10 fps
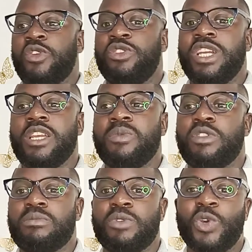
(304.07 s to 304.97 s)
you're dealing
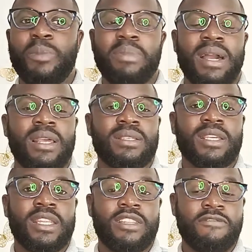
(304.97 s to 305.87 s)
with a hormonal
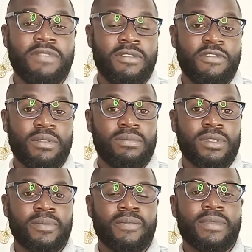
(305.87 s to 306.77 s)
imbalance in different
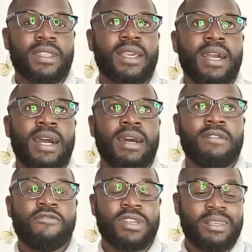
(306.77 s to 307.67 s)
forms,
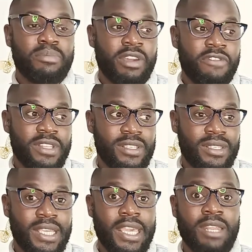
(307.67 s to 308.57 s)
uh, for example, if it
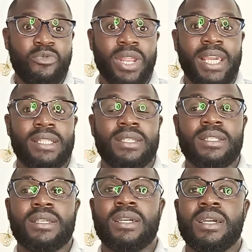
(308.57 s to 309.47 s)
is skin
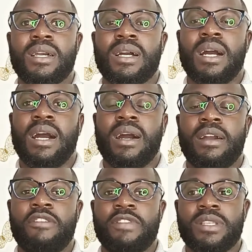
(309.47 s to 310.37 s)
related,
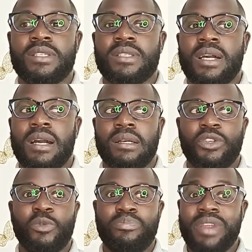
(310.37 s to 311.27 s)
uh, if it is uh,
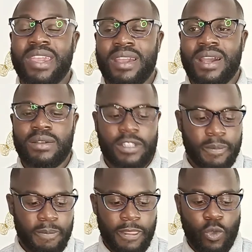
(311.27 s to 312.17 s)
you're breaking out,
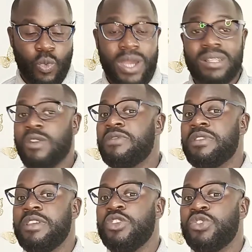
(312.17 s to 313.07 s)
one of
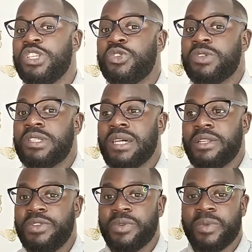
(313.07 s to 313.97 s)
the things you need to
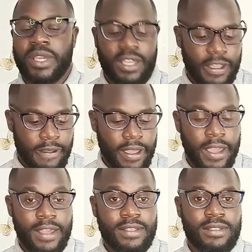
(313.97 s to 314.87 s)
start doing
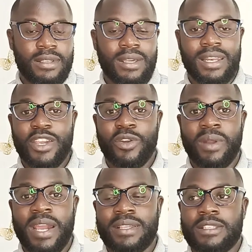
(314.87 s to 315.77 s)
is
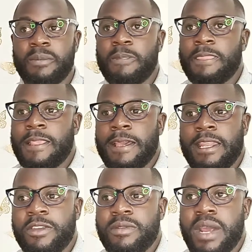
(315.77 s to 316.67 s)
licorice.
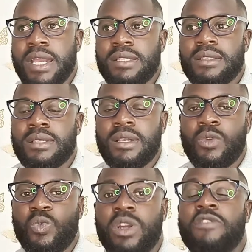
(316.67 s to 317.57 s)
Licorice,
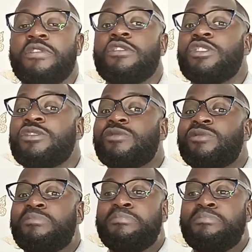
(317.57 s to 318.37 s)
one of those